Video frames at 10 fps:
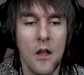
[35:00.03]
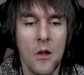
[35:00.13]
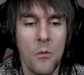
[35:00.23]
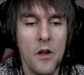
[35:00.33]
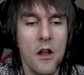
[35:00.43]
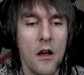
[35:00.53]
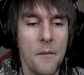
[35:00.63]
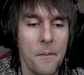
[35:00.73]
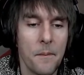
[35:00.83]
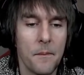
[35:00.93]
We're not,
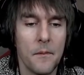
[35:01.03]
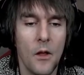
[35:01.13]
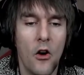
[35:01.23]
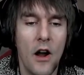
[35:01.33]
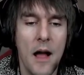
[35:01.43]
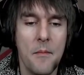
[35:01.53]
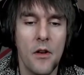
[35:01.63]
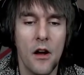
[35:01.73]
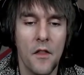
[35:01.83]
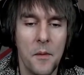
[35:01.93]
or I'm
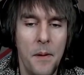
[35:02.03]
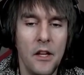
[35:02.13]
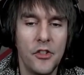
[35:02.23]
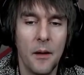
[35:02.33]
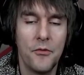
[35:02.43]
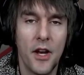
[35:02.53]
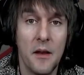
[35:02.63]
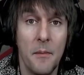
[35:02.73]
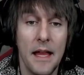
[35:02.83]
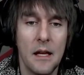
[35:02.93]
not, the pitch I'm
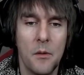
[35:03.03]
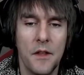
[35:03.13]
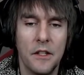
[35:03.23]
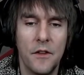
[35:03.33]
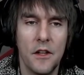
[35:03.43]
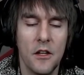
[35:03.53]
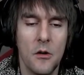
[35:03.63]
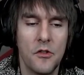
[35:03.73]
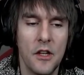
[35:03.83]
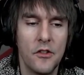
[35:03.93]
trying to make with these
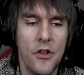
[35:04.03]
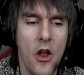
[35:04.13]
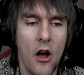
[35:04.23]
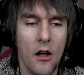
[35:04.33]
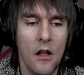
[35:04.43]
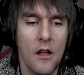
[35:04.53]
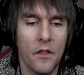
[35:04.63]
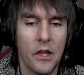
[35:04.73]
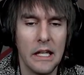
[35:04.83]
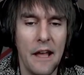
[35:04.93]
videos is not
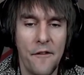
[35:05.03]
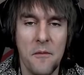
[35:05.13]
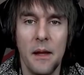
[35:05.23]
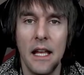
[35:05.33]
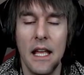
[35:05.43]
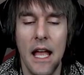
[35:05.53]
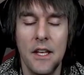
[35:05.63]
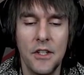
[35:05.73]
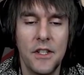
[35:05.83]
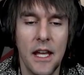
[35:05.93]
a laugh-a-minute
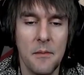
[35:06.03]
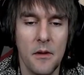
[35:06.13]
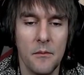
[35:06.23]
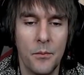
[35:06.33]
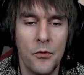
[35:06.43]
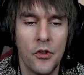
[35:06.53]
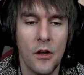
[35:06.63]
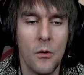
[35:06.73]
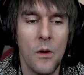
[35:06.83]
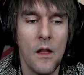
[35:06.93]
entertainment
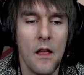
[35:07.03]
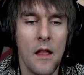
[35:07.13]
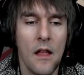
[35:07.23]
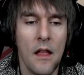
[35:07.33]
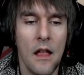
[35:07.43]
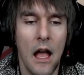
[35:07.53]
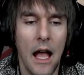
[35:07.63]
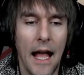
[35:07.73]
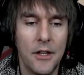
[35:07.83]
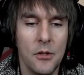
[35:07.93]
show.
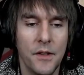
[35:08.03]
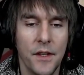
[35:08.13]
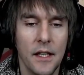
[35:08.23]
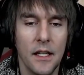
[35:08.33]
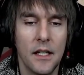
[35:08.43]
I do think,